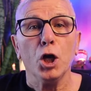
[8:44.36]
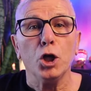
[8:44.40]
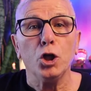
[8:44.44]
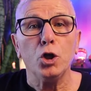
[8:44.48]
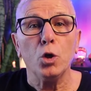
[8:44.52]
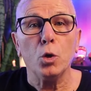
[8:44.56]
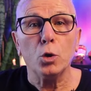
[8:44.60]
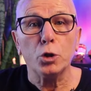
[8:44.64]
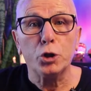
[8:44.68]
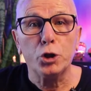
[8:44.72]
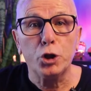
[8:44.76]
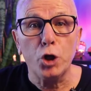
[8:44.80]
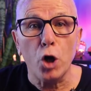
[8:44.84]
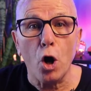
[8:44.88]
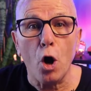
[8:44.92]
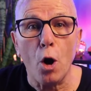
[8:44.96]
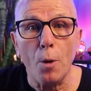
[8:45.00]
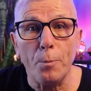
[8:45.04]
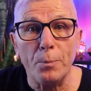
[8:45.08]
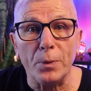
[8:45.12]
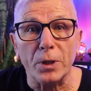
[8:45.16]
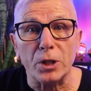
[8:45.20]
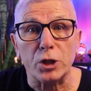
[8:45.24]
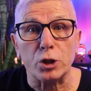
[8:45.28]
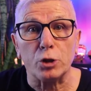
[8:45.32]
Your
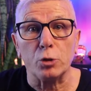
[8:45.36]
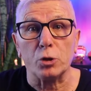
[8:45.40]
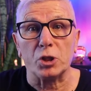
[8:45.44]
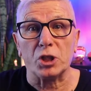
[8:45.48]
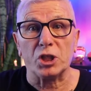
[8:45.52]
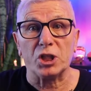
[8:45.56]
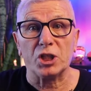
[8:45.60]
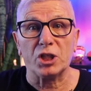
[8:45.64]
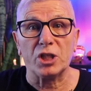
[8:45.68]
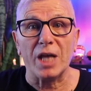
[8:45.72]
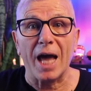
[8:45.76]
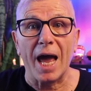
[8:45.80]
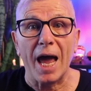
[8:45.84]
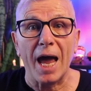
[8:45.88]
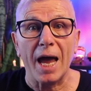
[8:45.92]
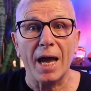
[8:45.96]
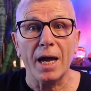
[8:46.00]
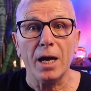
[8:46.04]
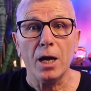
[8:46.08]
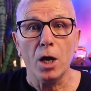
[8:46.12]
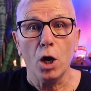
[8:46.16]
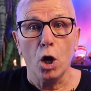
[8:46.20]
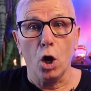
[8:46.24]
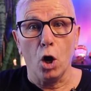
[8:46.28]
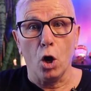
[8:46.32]
job is to
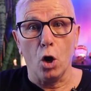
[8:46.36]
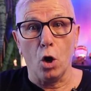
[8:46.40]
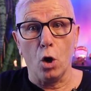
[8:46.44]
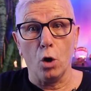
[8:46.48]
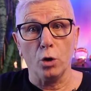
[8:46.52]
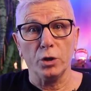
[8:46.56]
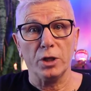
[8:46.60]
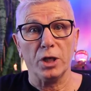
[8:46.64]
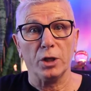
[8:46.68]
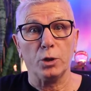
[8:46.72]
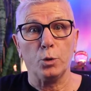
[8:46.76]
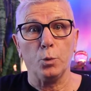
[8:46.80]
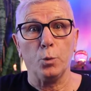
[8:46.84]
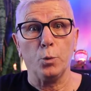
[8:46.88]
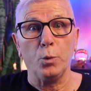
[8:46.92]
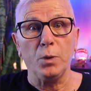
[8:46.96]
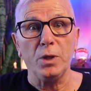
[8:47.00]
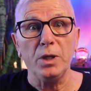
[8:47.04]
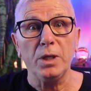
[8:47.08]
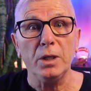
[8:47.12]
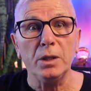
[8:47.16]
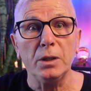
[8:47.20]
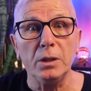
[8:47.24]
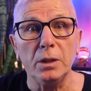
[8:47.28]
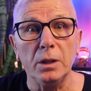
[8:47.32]
stay on that
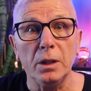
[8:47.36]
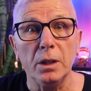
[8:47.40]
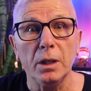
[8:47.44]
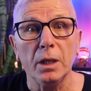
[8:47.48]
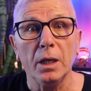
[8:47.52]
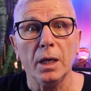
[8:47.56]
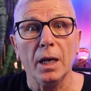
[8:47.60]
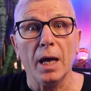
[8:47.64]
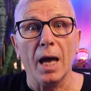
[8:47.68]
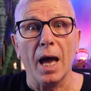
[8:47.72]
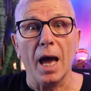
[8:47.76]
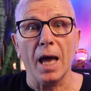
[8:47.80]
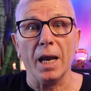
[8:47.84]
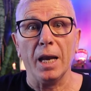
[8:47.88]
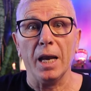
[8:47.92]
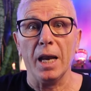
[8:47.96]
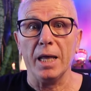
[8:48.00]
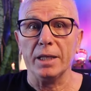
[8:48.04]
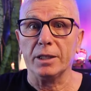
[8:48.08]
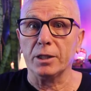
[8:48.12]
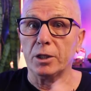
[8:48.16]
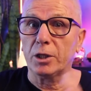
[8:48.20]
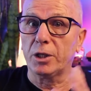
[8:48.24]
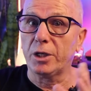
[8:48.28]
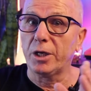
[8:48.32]
wheel and
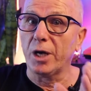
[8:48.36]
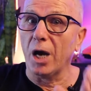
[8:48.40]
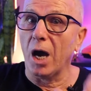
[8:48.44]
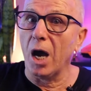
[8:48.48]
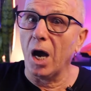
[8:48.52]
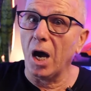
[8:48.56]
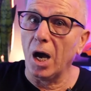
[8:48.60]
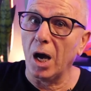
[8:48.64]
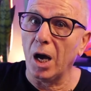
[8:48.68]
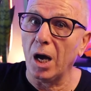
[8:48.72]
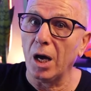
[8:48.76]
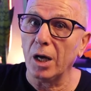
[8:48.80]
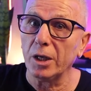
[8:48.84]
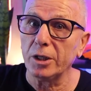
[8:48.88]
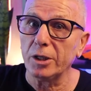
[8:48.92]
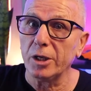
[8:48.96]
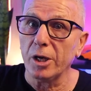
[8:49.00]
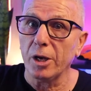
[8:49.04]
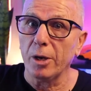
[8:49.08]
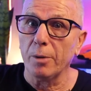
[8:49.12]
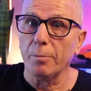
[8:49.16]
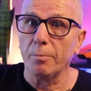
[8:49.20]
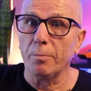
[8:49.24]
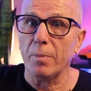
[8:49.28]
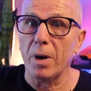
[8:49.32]
let God
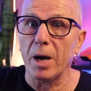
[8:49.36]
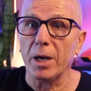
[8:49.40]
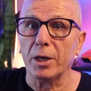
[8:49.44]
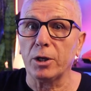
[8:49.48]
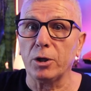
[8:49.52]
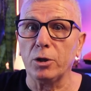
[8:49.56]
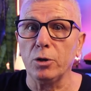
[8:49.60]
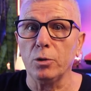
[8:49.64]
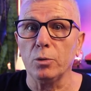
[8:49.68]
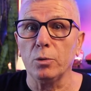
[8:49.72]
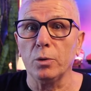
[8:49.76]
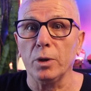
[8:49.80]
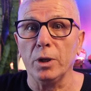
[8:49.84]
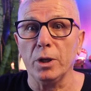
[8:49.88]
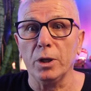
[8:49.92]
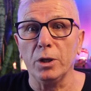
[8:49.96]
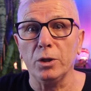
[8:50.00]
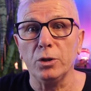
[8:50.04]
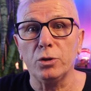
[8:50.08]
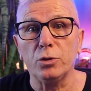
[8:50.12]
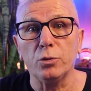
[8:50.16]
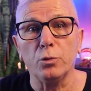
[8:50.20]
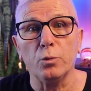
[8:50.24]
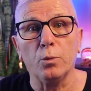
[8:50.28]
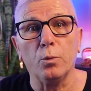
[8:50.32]
make you
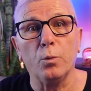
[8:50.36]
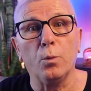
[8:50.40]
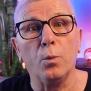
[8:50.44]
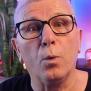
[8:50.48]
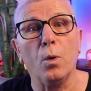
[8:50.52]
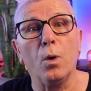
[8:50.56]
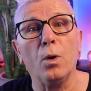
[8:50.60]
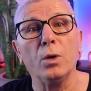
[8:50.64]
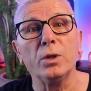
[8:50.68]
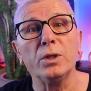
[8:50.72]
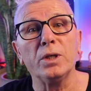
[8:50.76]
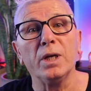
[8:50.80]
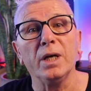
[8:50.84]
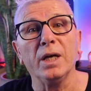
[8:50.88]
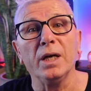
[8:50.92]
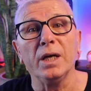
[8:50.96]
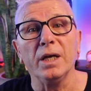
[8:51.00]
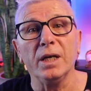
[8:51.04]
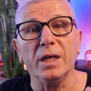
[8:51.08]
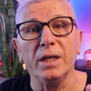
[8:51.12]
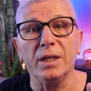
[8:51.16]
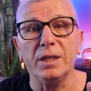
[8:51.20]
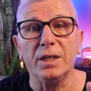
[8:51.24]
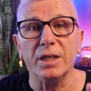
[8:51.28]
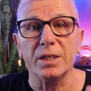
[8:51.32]
into what
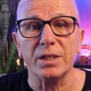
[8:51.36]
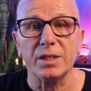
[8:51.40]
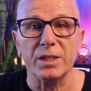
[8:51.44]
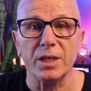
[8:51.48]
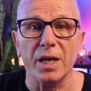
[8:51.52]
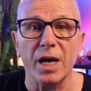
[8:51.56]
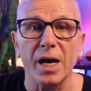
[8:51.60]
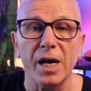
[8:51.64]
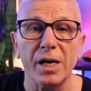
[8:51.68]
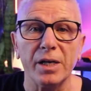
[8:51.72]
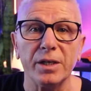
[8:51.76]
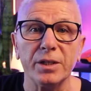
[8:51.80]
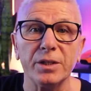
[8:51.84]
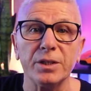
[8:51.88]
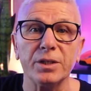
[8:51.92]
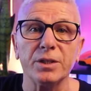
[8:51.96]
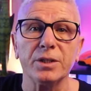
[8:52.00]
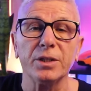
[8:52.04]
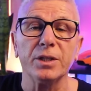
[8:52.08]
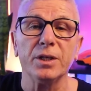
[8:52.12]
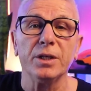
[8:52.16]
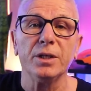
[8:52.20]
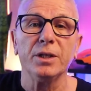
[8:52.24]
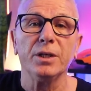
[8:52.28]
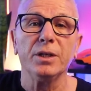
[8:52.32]
He
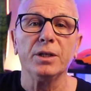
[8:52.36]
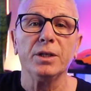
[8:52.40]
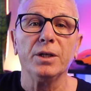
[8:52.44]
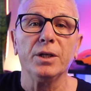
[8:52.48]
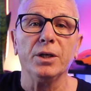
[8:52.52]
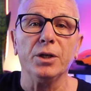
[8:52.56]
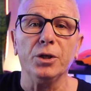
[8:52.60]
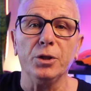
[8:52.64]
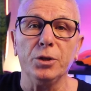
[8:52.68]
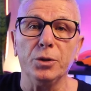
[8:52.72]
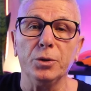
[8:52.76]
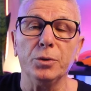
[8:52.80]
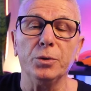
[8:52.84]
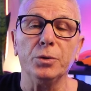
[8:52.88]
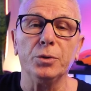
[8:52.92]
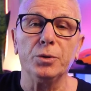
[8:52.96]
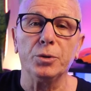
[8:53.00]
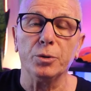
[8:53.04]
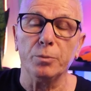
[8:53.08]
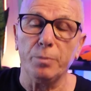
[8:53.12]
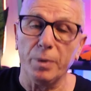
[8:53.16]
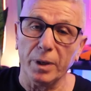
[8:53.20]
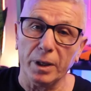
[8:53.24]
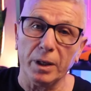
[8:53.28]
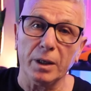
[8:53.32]
desires you
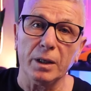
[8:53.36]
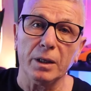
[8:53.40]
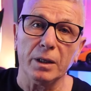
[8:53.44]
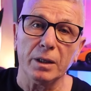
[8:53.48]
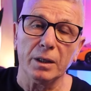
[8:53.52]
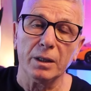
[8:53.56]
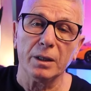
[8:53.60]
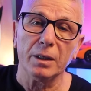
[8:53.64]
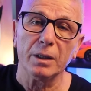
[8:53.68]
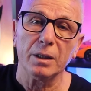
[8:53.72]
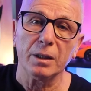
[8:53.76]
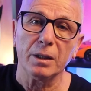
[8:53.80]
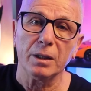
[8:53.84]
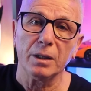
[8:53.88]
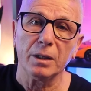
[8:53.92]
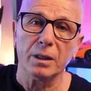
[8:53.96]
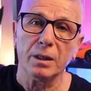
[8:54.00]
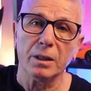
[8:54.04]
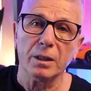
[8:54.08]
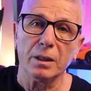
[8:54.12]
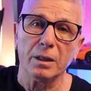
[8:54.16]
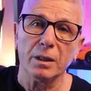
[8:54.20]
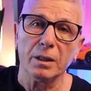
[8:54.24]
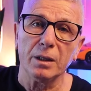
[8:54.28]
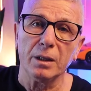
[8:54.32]
to be.
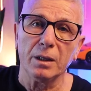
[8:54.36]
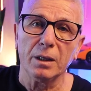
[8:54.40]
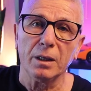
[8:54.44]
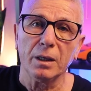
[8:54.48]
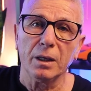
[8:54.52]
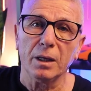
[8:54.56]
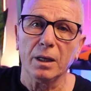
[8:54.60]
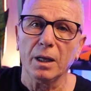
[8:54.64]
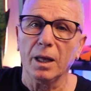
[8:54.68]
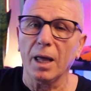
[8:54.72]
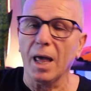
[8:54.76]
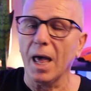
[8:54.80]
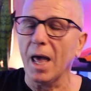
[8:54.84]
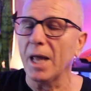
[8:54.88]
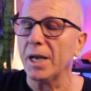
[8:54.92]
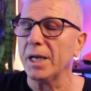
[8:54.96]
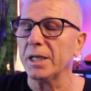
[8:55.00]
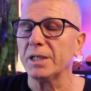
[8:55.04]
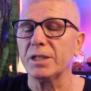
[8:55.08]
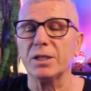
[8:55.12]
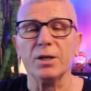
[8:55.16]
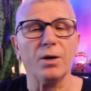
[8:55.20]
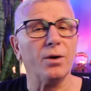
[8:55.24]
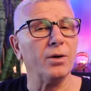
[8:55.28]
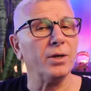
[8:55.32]
And
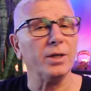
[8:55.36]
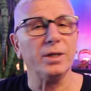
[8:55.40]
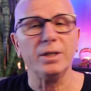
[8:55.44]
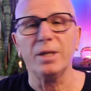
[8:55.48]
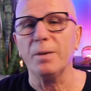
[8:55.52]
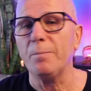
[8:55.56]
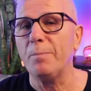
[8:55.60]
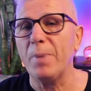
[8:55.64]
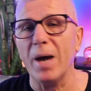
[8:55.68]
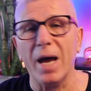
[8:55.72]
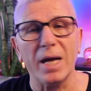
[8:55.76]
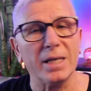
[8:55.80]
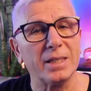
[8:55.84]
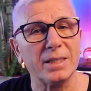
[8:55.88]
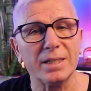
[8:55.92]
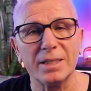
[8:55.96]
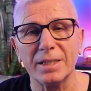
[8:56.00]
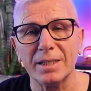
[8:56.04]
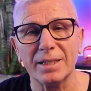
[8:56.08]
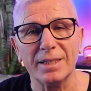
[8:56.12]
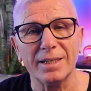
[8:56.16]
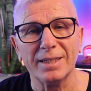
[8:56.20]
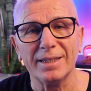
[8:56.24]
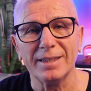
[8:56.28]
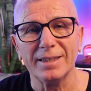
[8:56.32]
it's only the
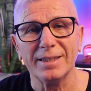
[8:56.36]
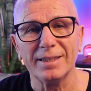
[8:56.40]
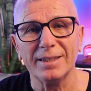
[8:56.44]
best.